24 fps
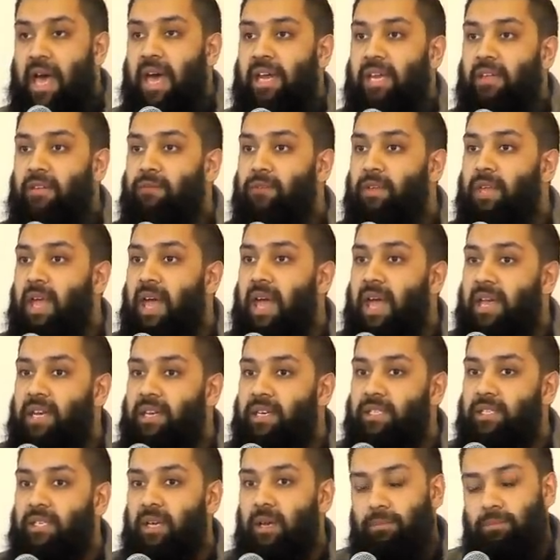and if he
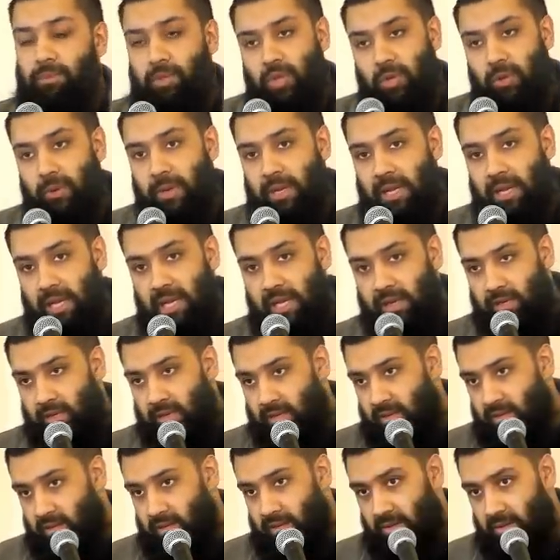ends up doing
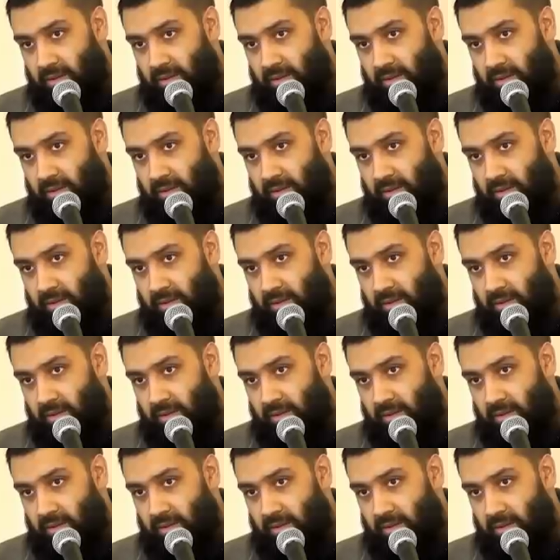it,